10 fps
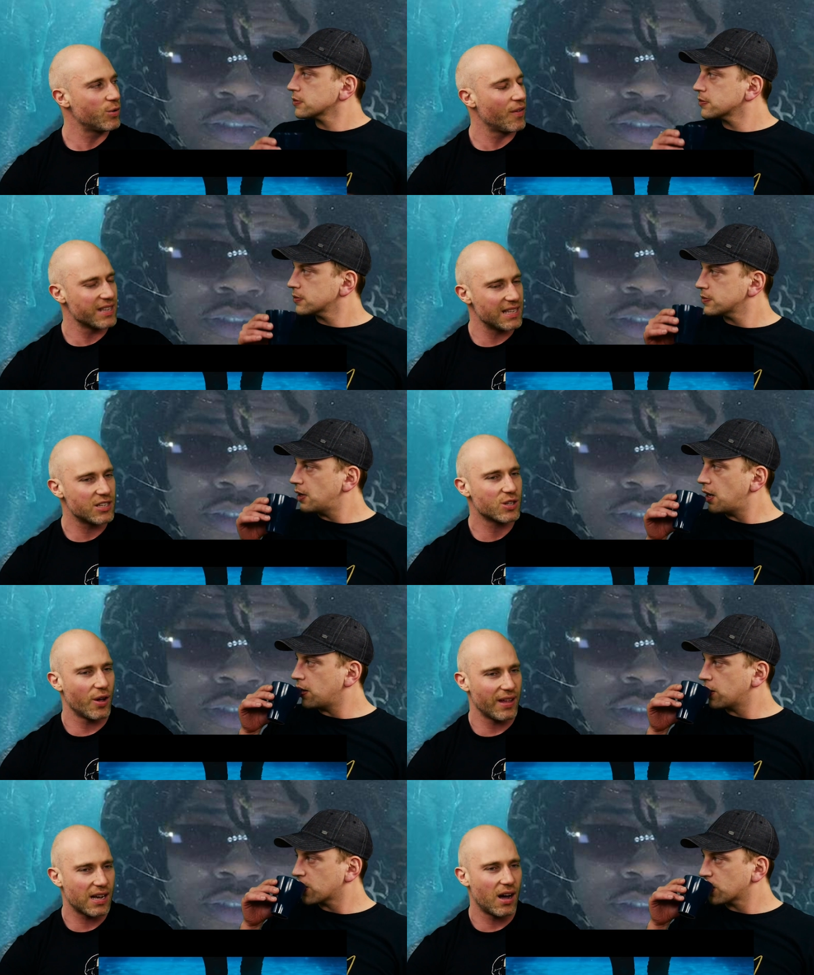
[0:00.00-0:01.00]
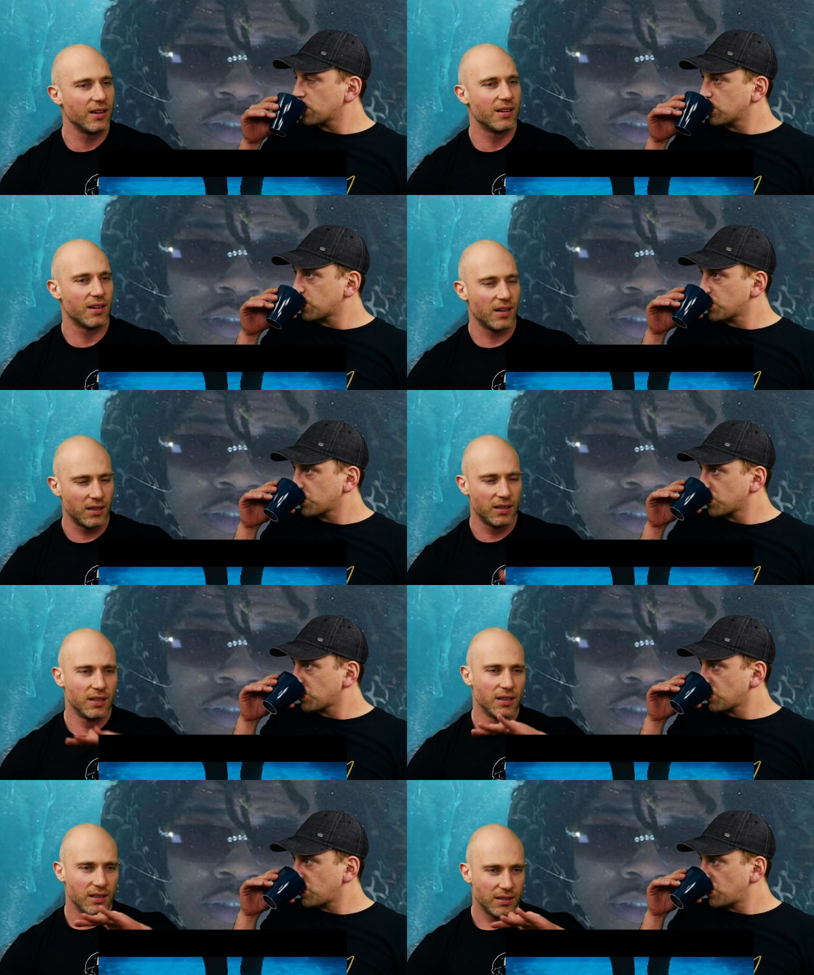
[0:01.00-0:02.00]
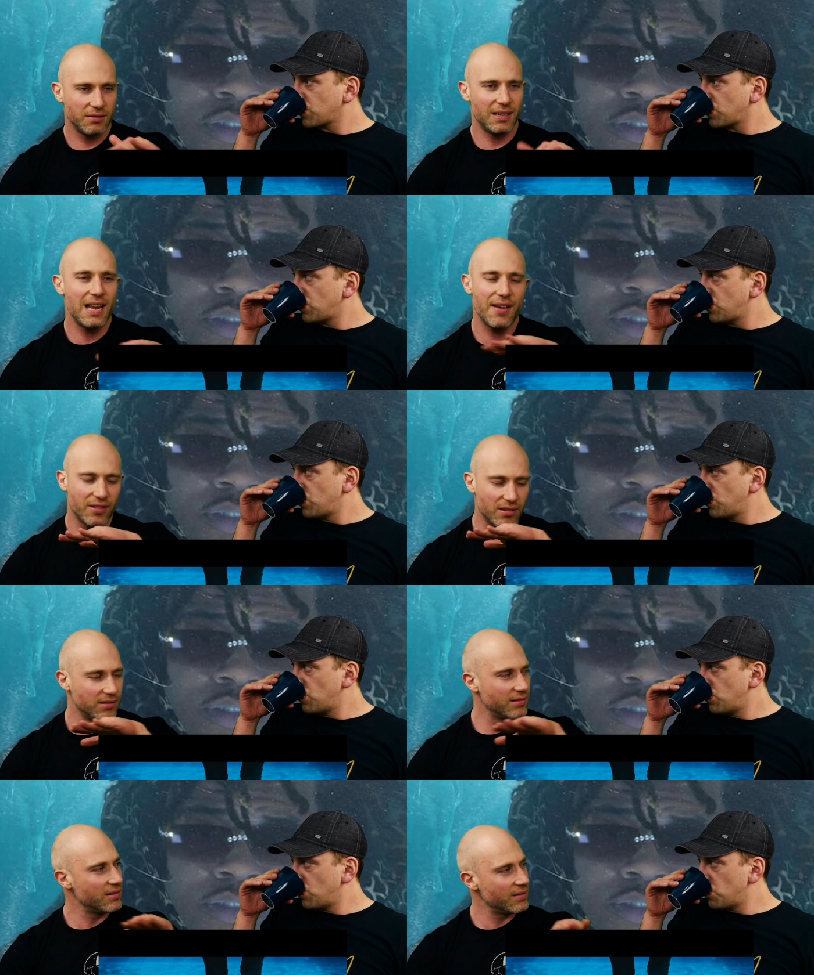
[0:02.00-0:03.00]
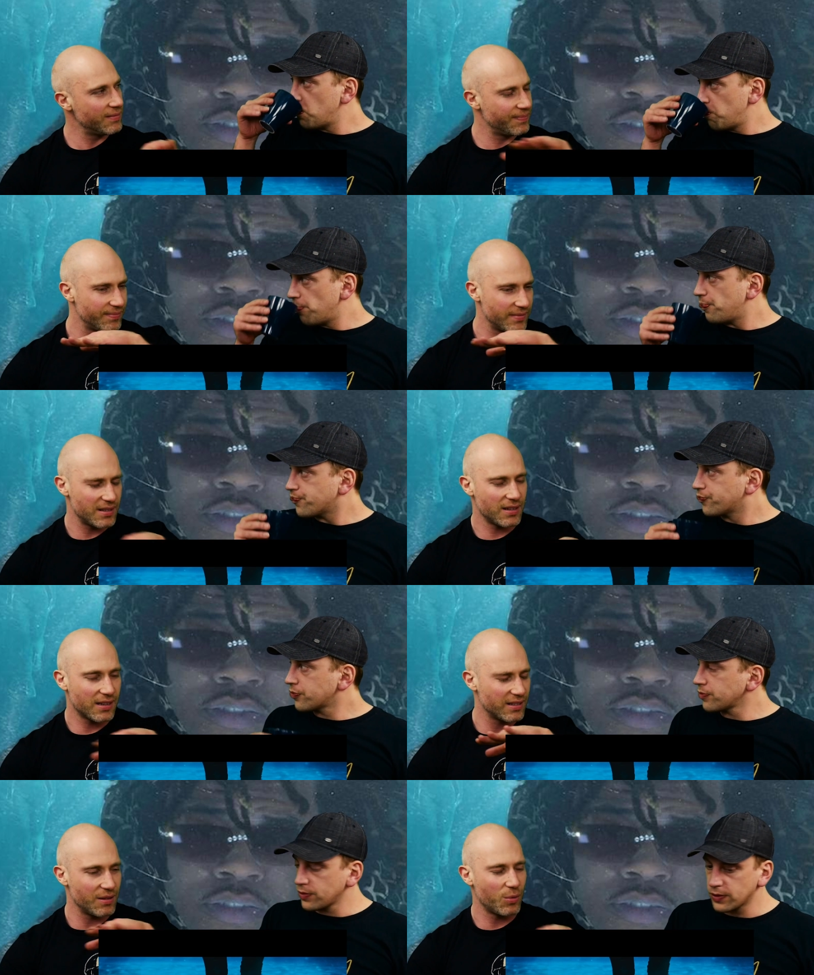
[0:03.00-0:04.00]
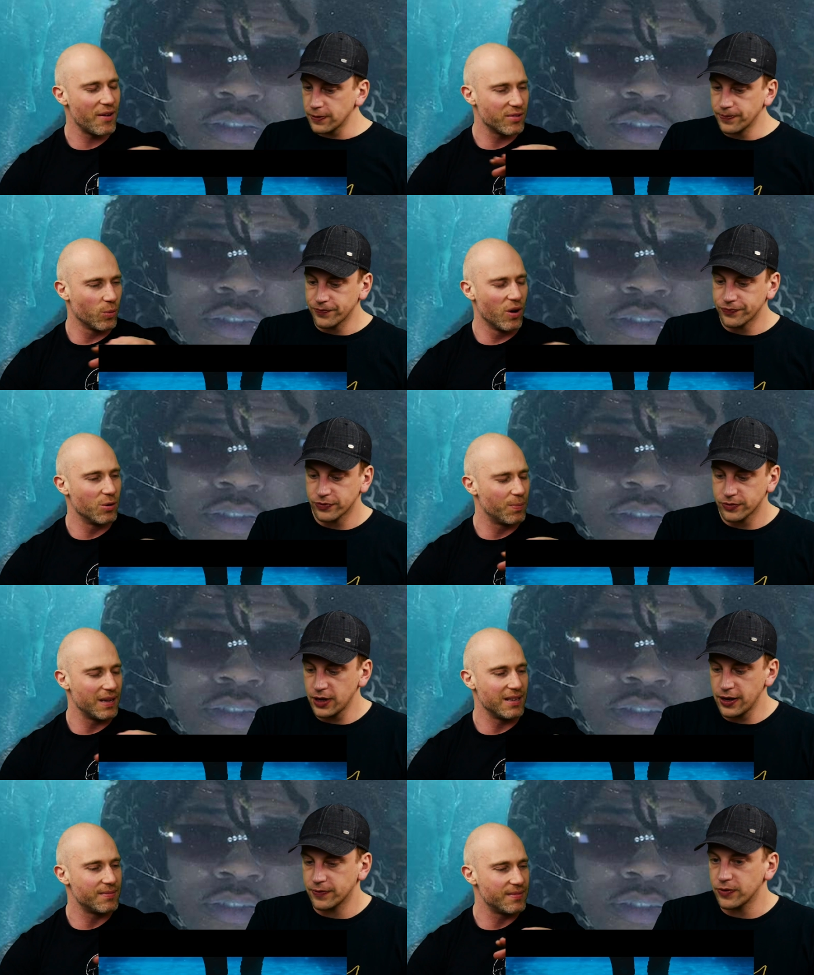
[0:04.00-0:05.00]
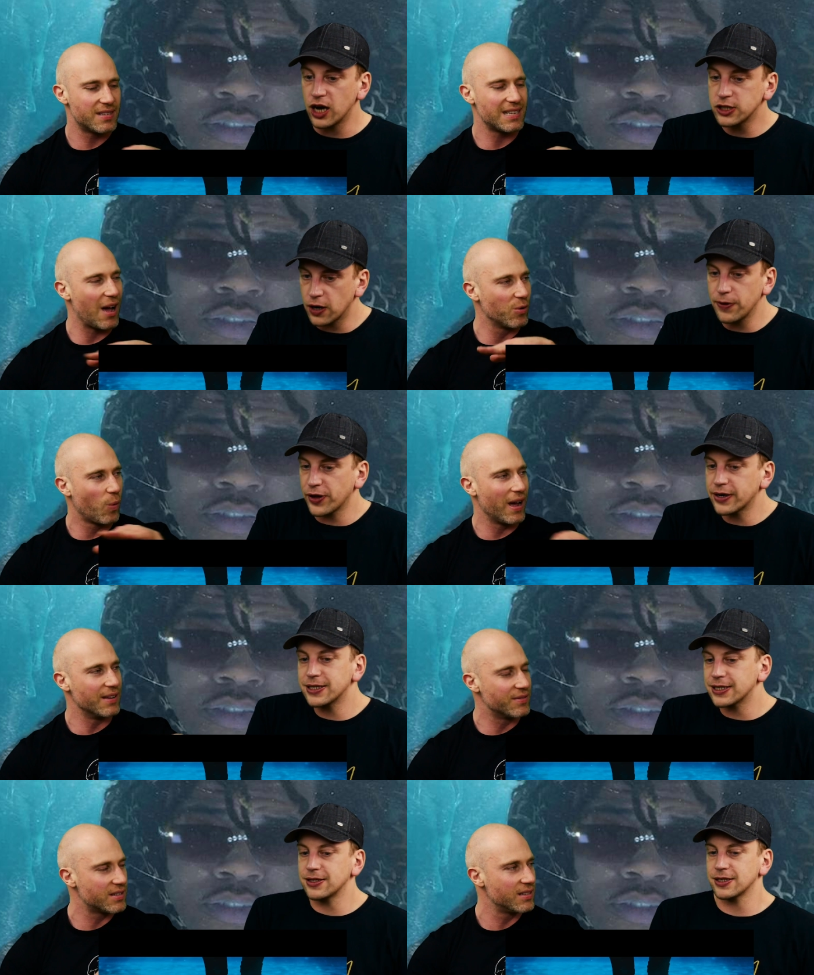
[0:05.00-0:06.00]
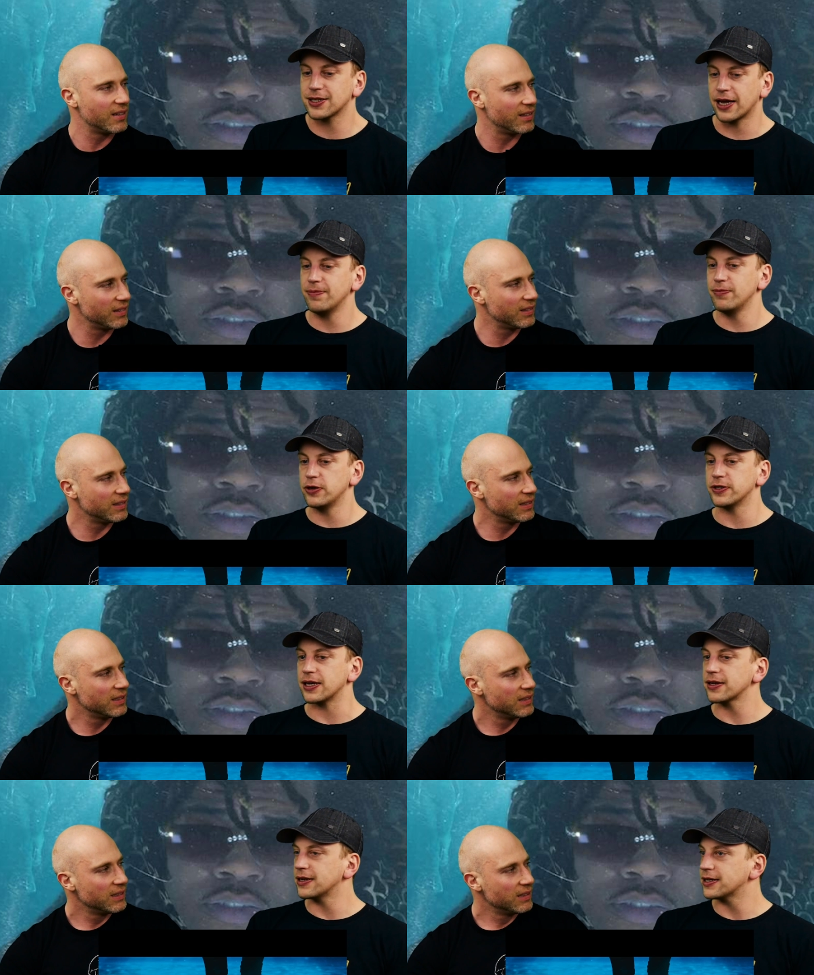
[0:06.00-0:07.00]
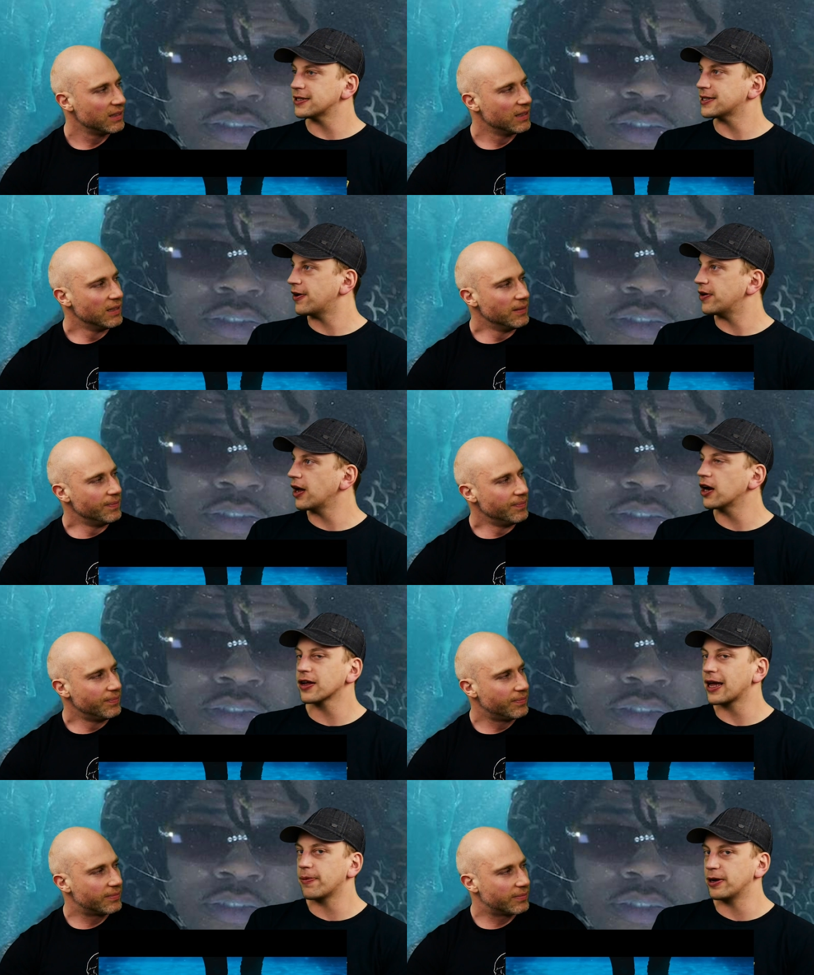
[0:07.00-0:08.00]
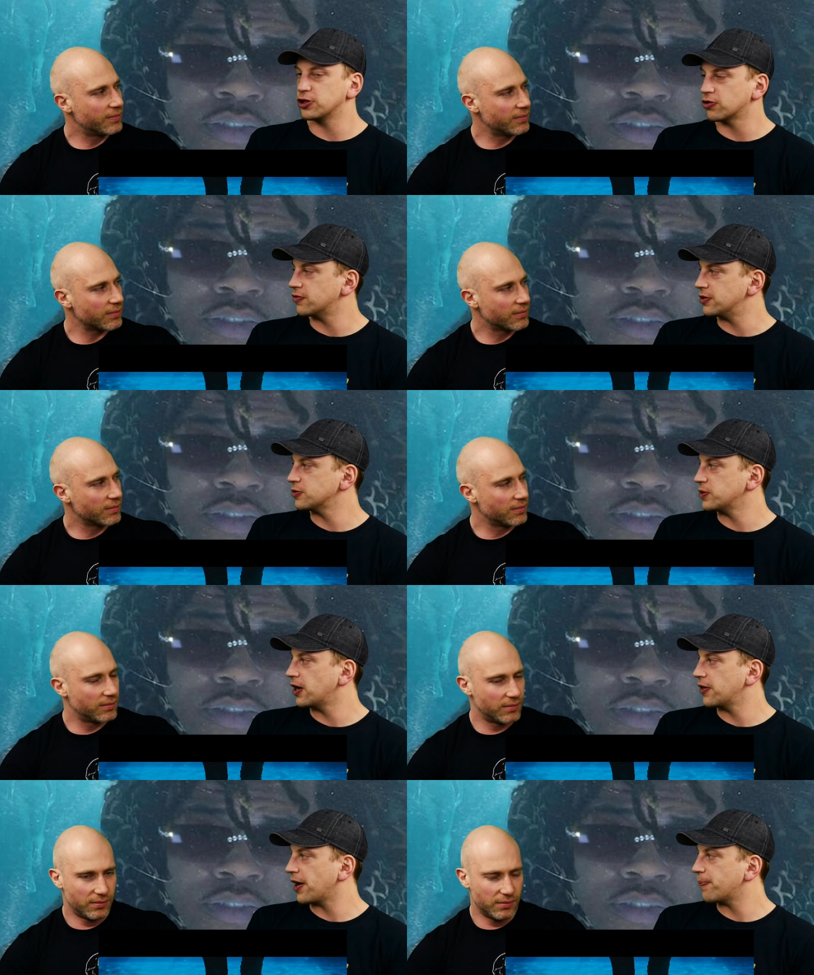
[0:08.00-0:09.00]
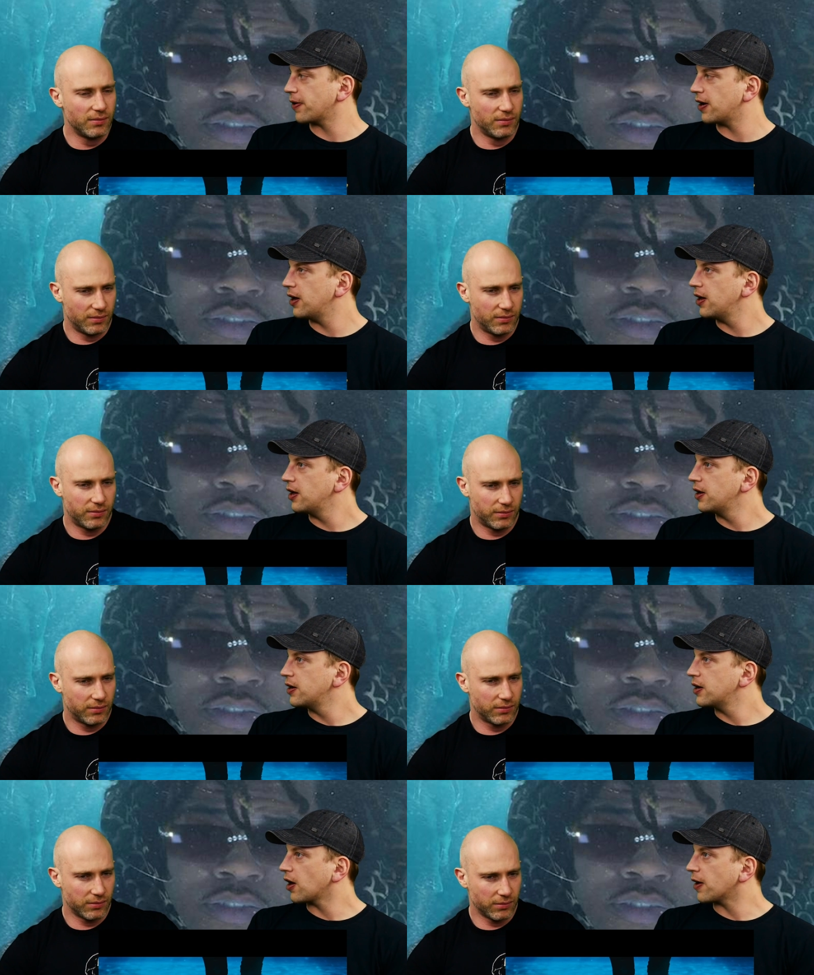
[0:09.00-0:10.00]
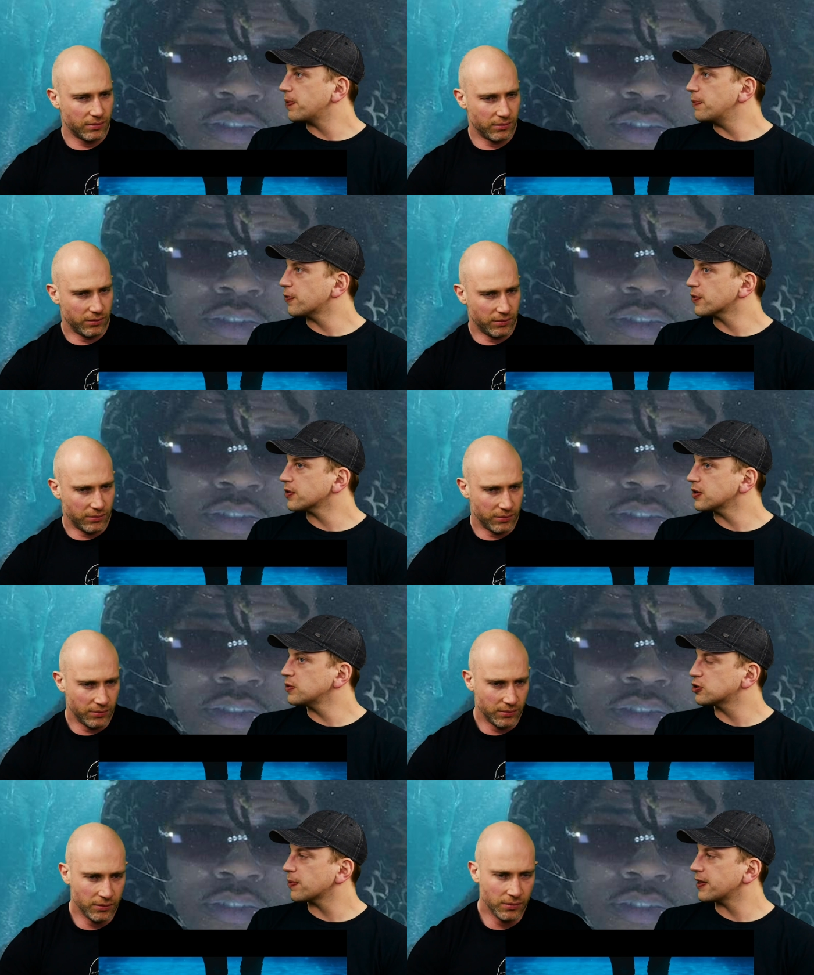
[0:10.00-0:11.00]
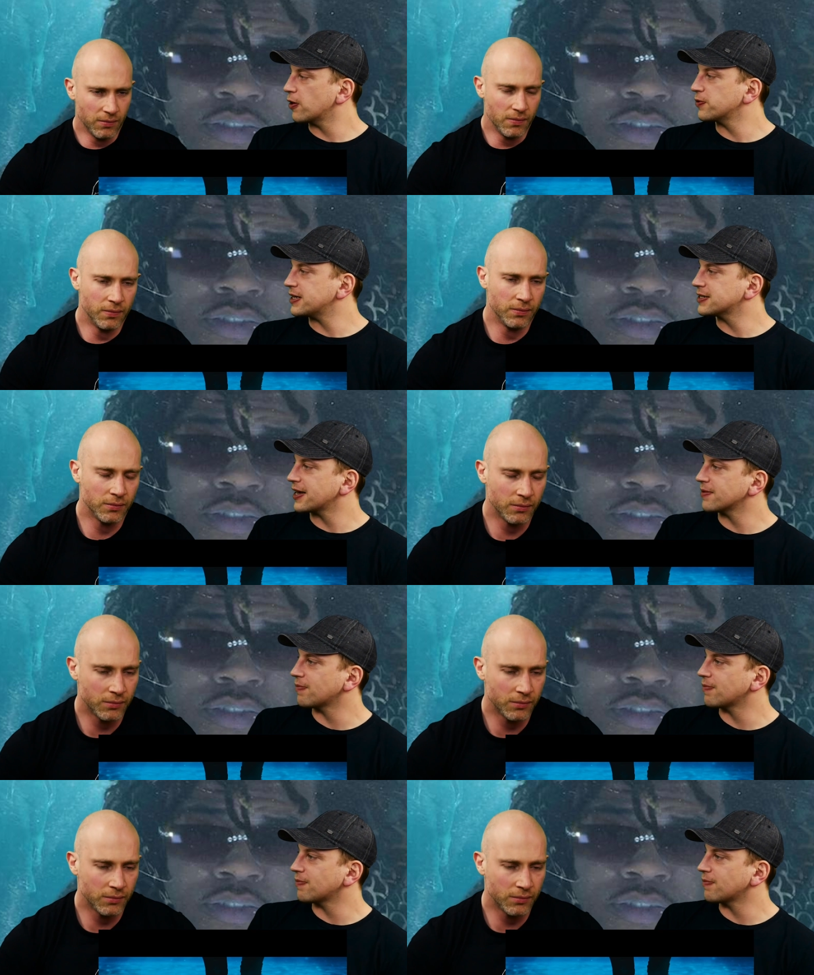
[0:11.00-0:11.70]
Speaker 1: you off. I think this yeah. has got that kind of level. Whatever the word would be. Yeah, I don't think waves. this
Speaker 2: is the same music necessarily. I don't care about genres, we know that, but like people we talk about the old heads getting